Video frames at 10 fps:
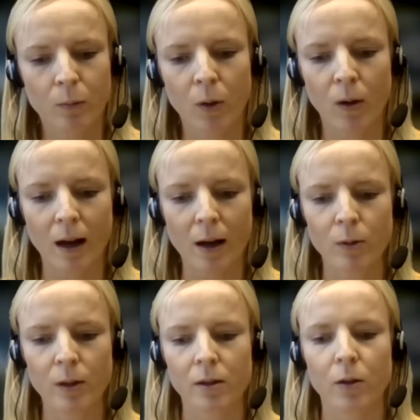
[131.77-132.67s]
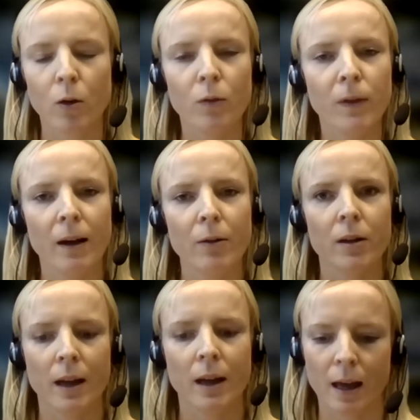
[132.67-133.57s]
Paul Radu is a
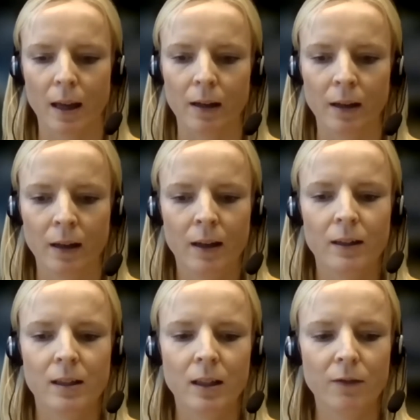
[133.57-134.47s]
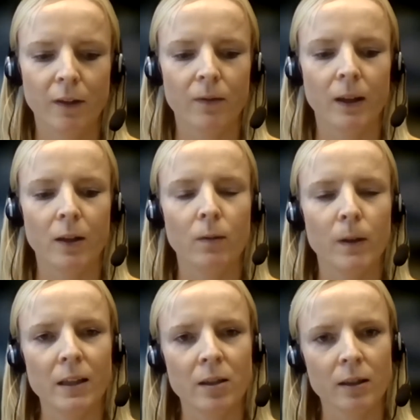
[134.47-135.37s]
co-founder and Chief of
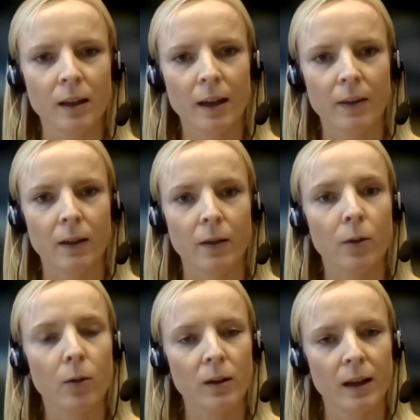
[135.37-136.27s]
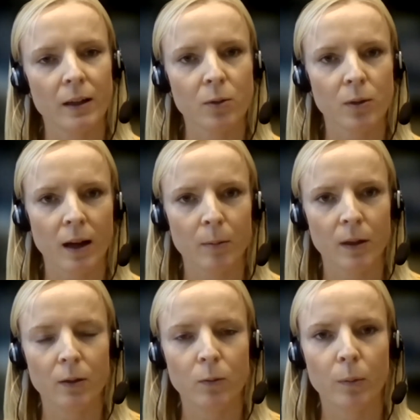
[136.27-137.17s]
Innovation at the Organized Crime
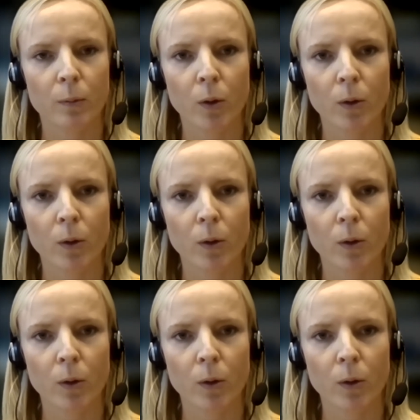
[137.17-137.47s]
and